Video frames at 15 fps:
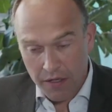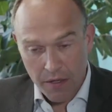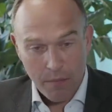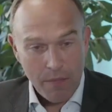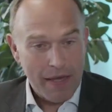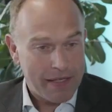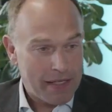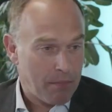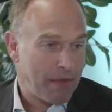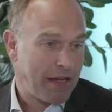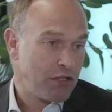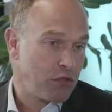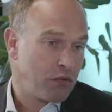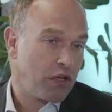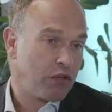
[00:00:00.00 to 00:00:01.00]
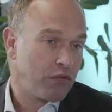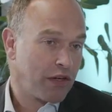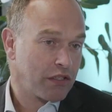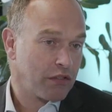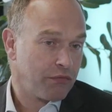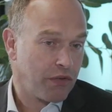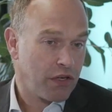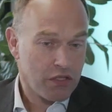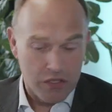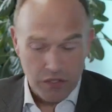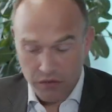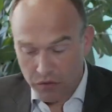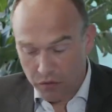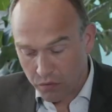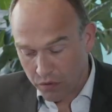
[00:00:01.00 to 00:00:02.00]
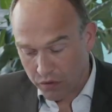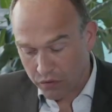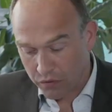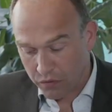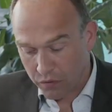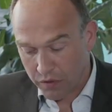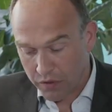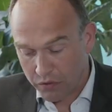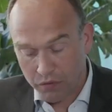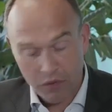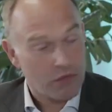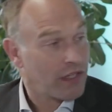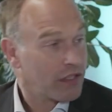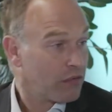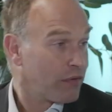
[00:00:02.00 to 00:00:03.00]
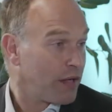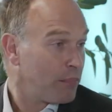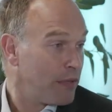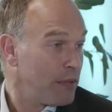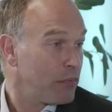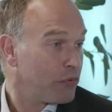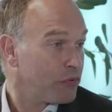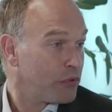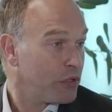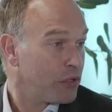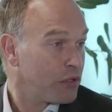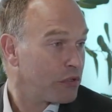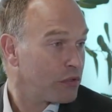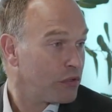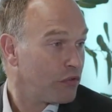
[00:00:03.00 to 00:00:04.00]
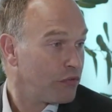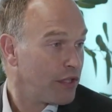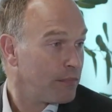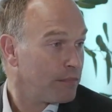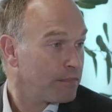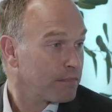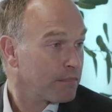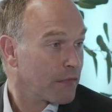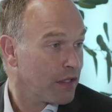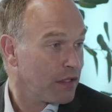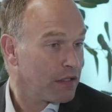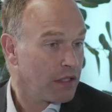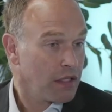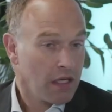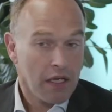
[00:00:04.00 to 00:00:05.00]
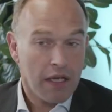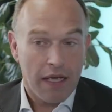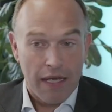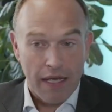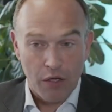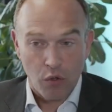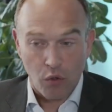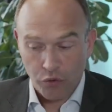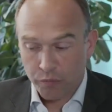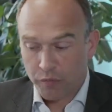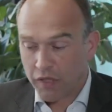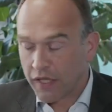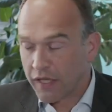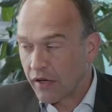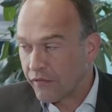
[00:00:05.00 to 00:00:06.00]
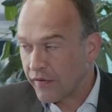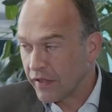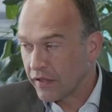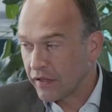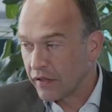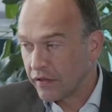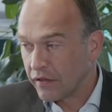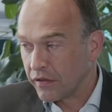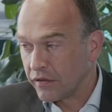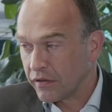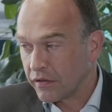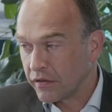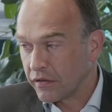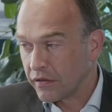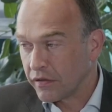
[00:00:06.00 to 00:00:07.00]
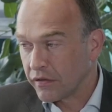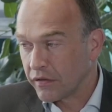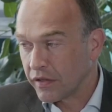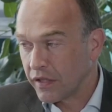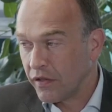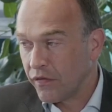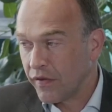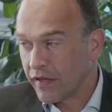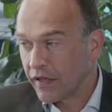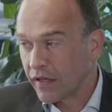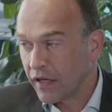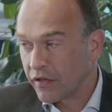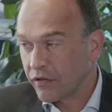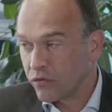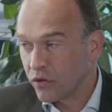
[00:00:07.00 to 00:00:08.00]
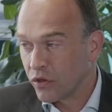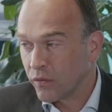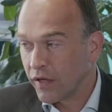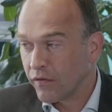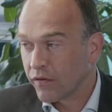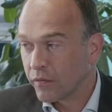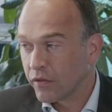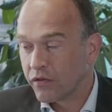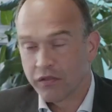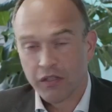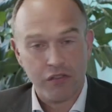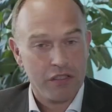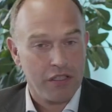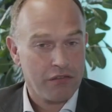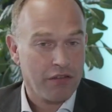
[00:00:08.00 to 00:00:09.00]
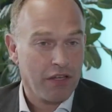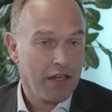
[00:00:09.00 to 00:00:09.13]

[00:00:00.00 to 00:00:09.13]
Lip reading: And that makes you an attractive function to attract the right people to your team. Yeah? And ultimately, I think the key thing that I took away from the discussion is